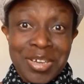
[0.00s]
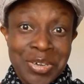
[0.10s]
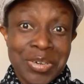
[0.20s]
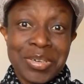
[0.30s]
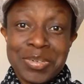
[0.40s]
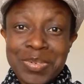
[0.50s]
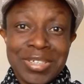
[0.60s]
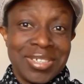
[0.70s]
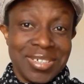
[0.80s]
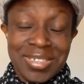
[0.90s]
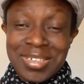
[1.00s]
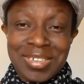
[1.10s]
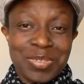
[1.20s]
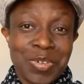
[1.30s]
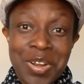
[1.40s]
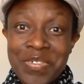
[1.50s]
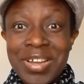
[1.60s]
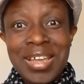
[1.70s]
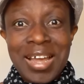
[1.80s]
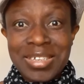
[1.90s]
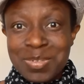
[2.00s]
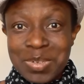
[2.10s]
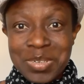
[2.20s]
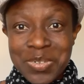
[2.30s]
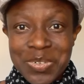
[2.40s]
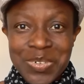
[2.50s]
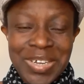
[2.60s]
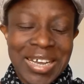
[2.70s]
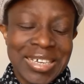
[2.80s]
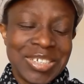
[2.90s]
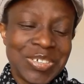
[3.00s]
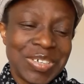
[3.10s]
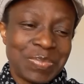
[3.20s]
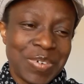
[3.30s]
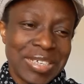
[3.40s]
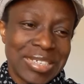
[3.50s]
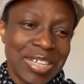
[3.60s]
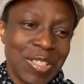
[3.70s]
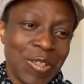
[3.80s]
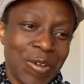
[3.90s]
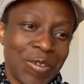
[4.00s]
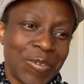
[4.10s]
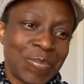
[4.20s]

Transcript: good with Jesus. Whatever He asks me to do, I do it. Praise the Lord.